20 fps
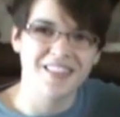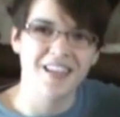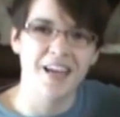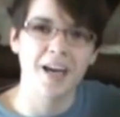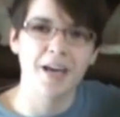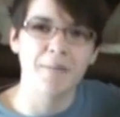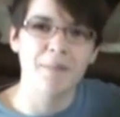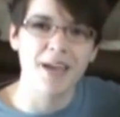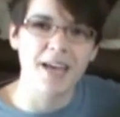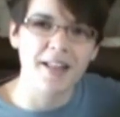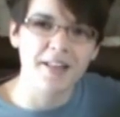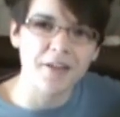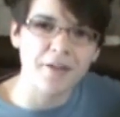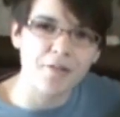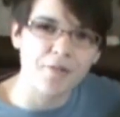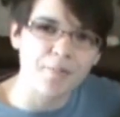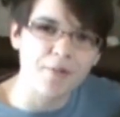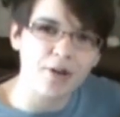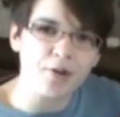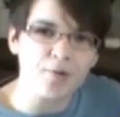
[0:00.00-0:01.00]
I'm
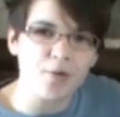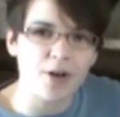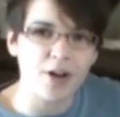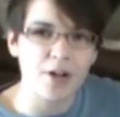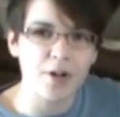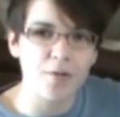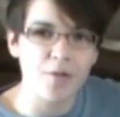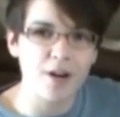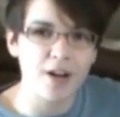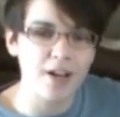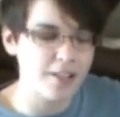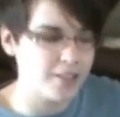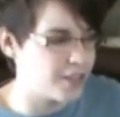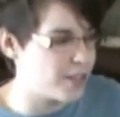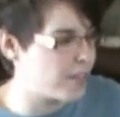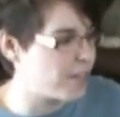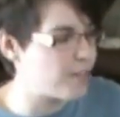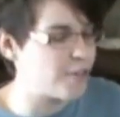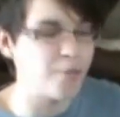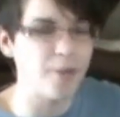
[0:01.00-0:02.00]
Alex Pitawanaquat and
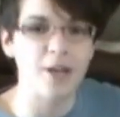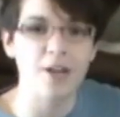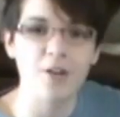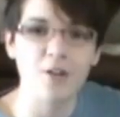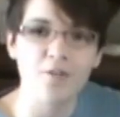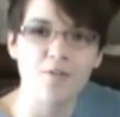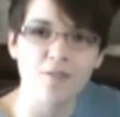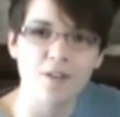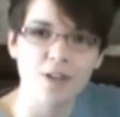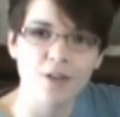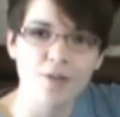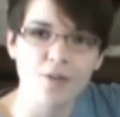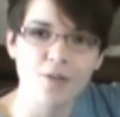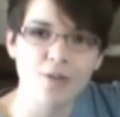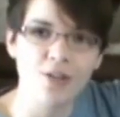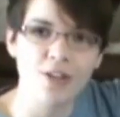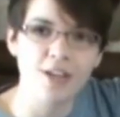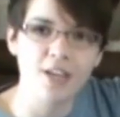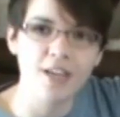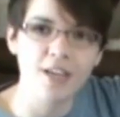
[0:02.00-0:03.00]
this is my Newfie
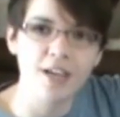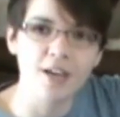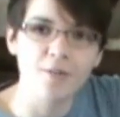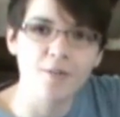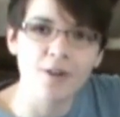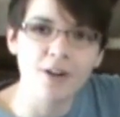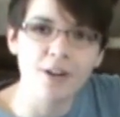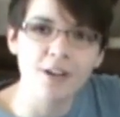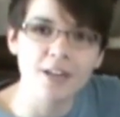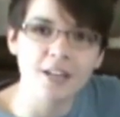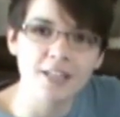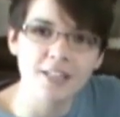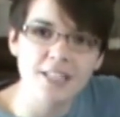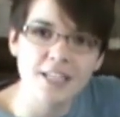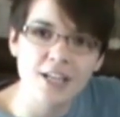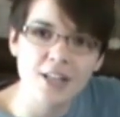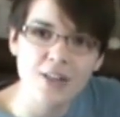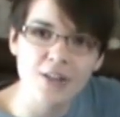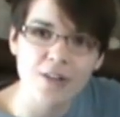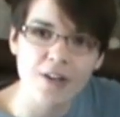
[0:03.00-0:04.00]
Uschi, and we're going to
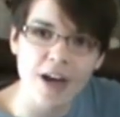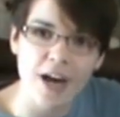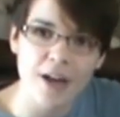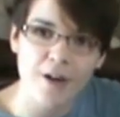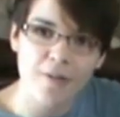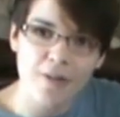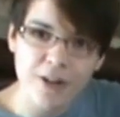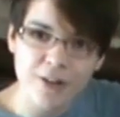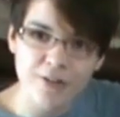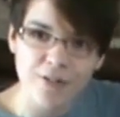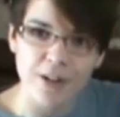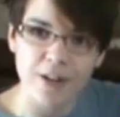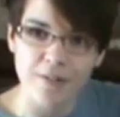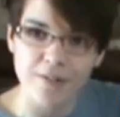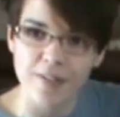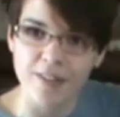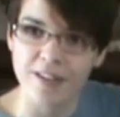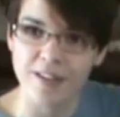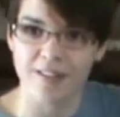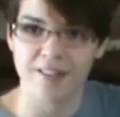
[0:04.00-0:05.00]
teach you how to retrieve
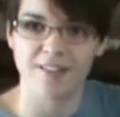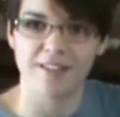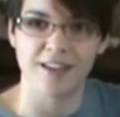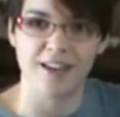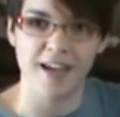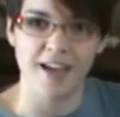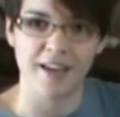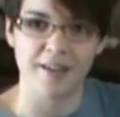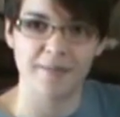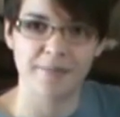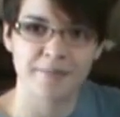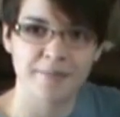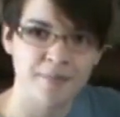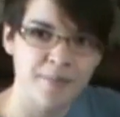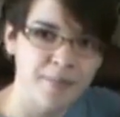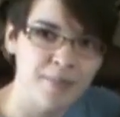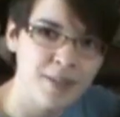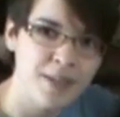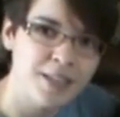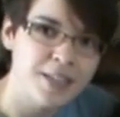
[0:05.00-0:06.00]
things today.
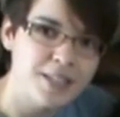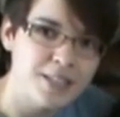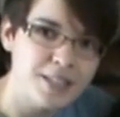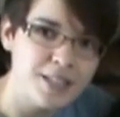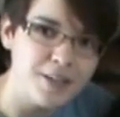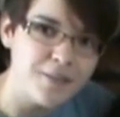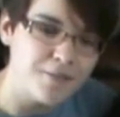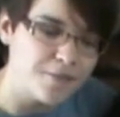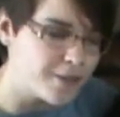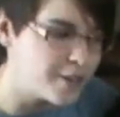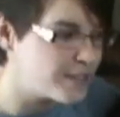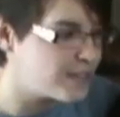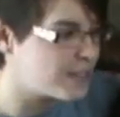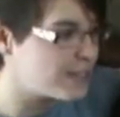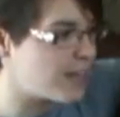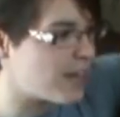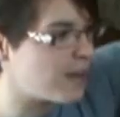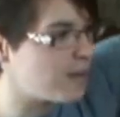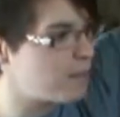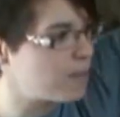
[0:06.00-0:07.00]
So the first
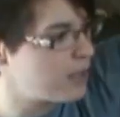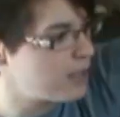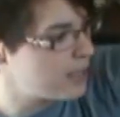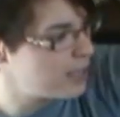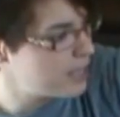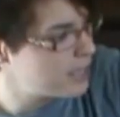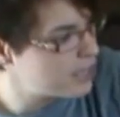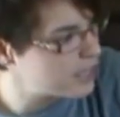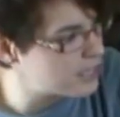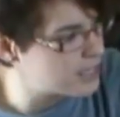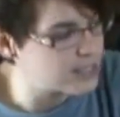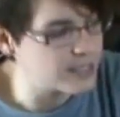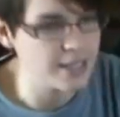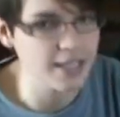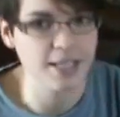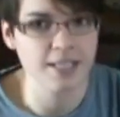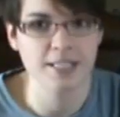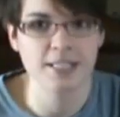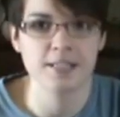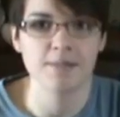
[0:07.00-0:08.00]
step is
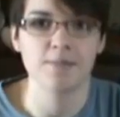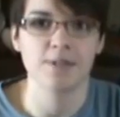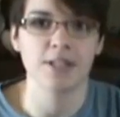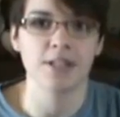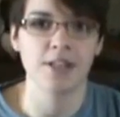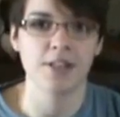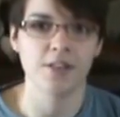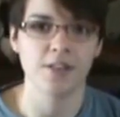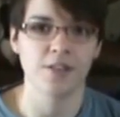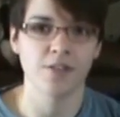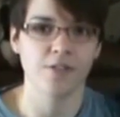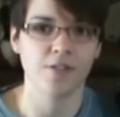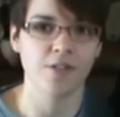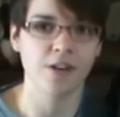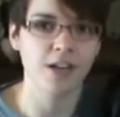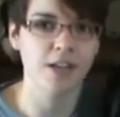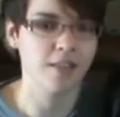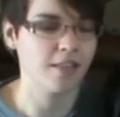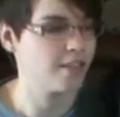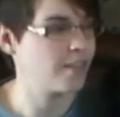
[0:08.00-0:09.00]
get some delicious
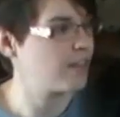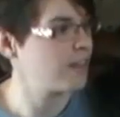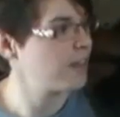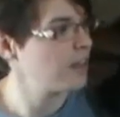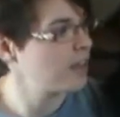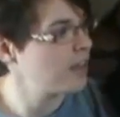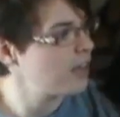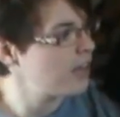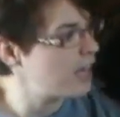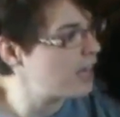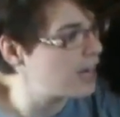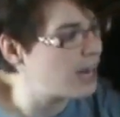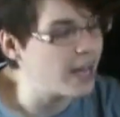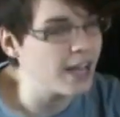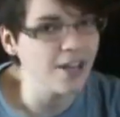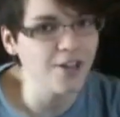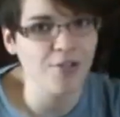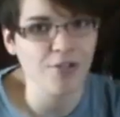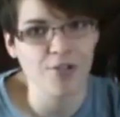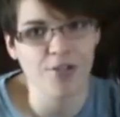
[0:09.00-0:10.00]
treats. And I
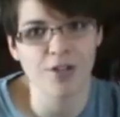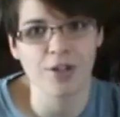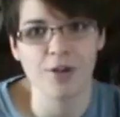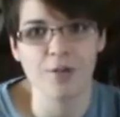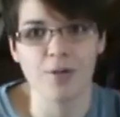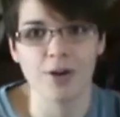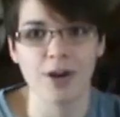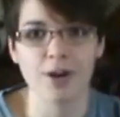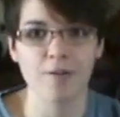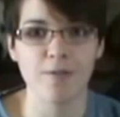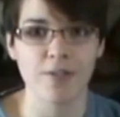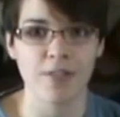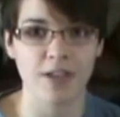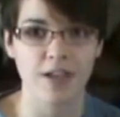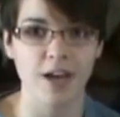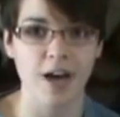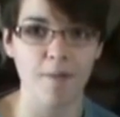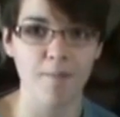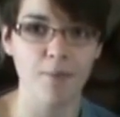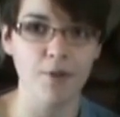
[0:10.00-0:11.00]
usually work with a
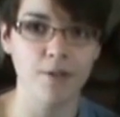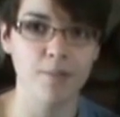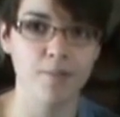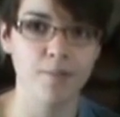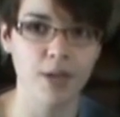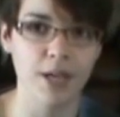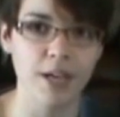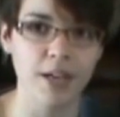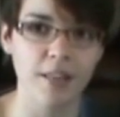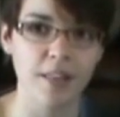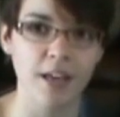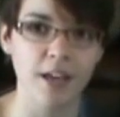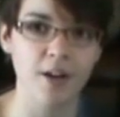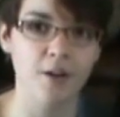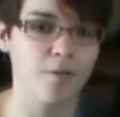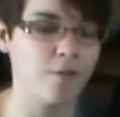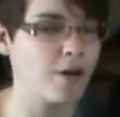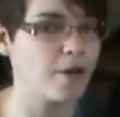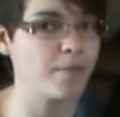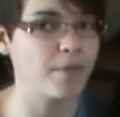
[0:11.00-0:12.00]
couple because I
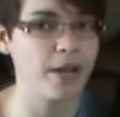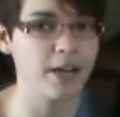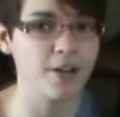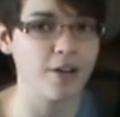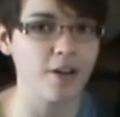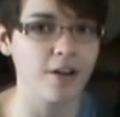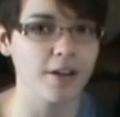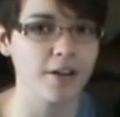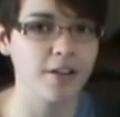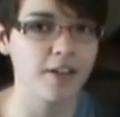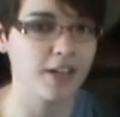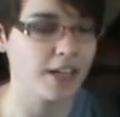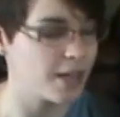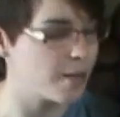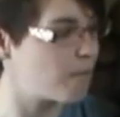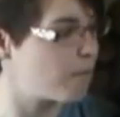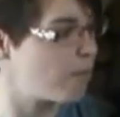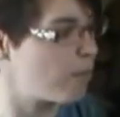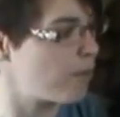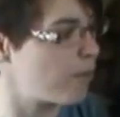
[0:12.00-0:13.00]
don't want my dog to
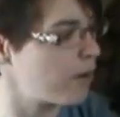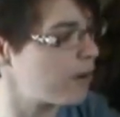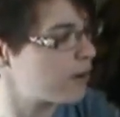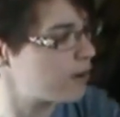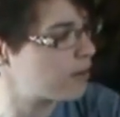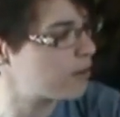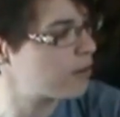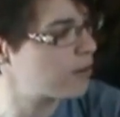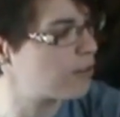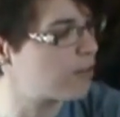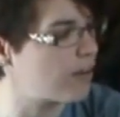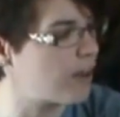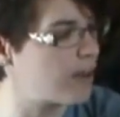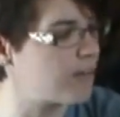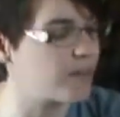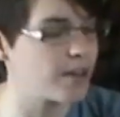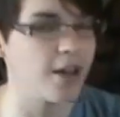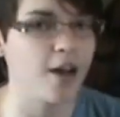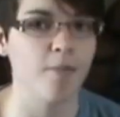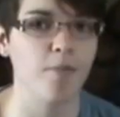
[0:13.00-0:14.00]
get bored. So I
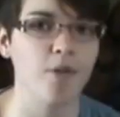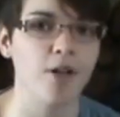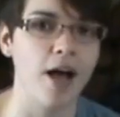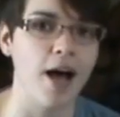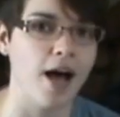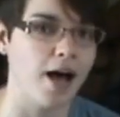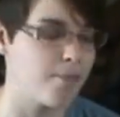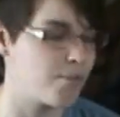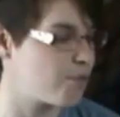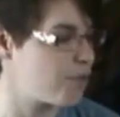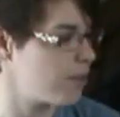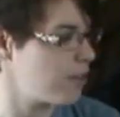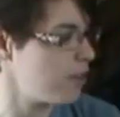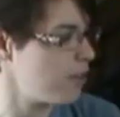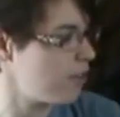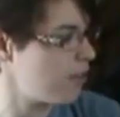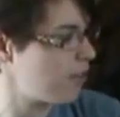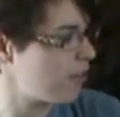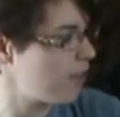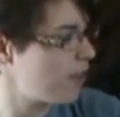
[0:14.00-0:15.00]
have a couple
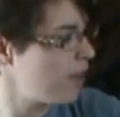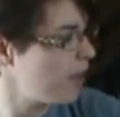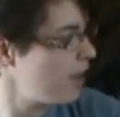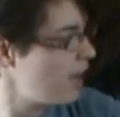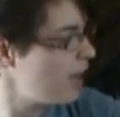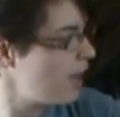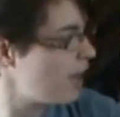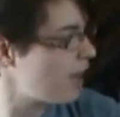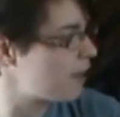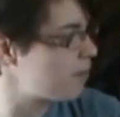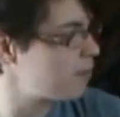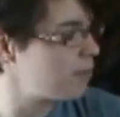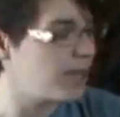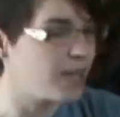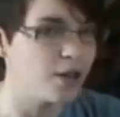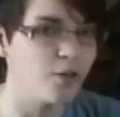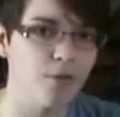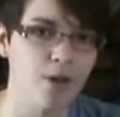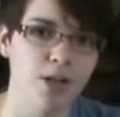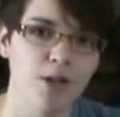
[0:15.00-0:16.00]
options, and
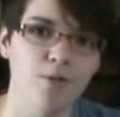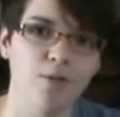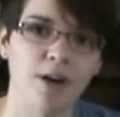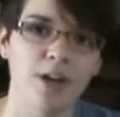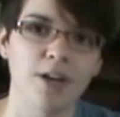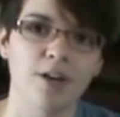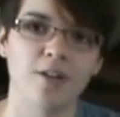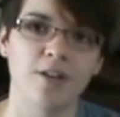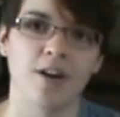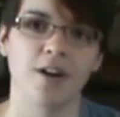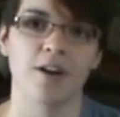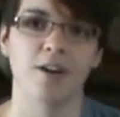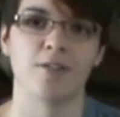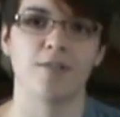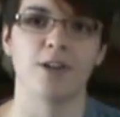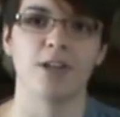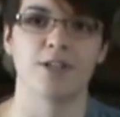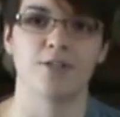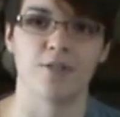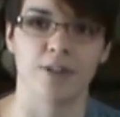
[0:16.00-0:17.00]
pick what you want your dog to
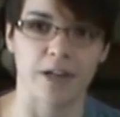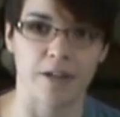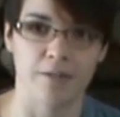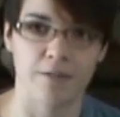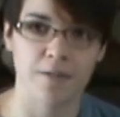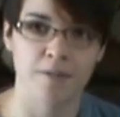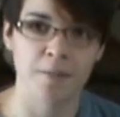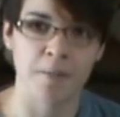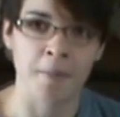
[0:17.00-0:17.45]
retrieve.